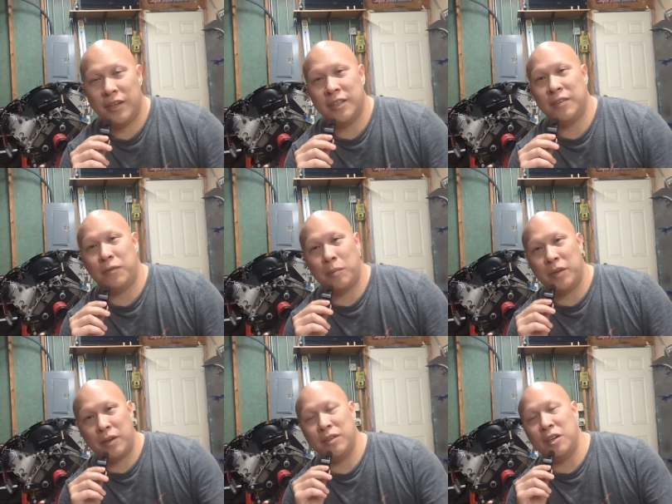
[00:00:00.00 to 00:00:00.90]
and then from
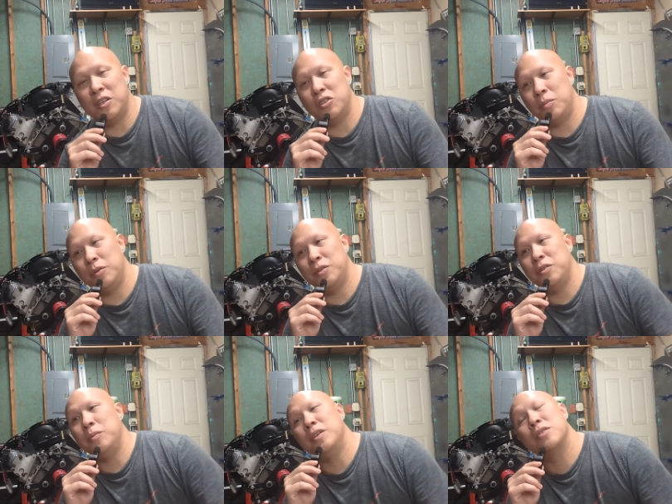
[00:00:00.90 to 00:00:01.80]
there, the distributor
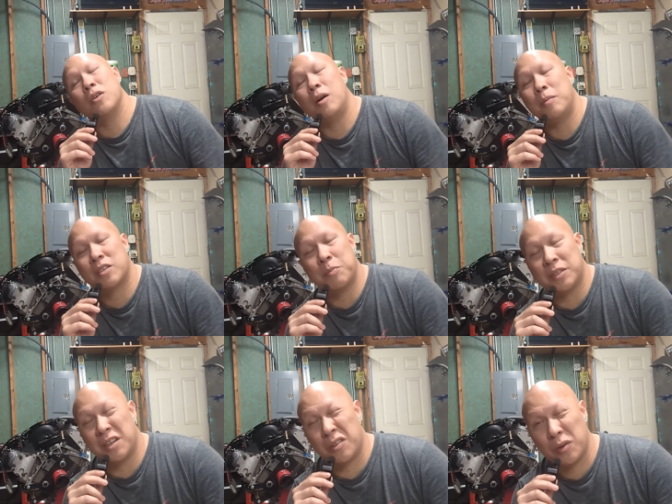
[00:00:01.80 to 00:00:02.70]
to me. So I'm
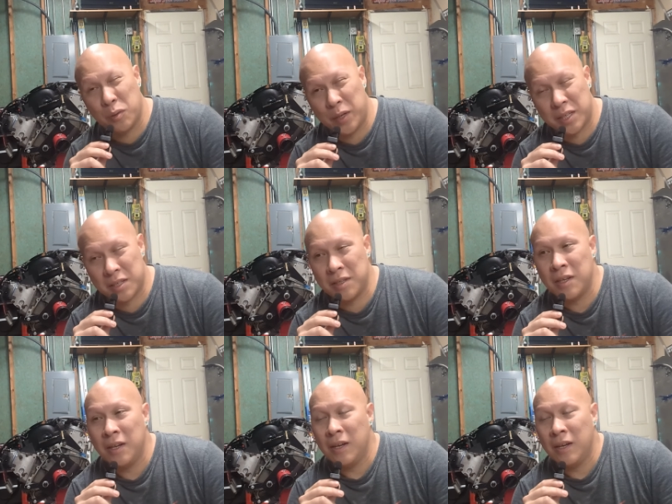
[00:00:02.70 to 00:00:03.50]
expecting three weeks,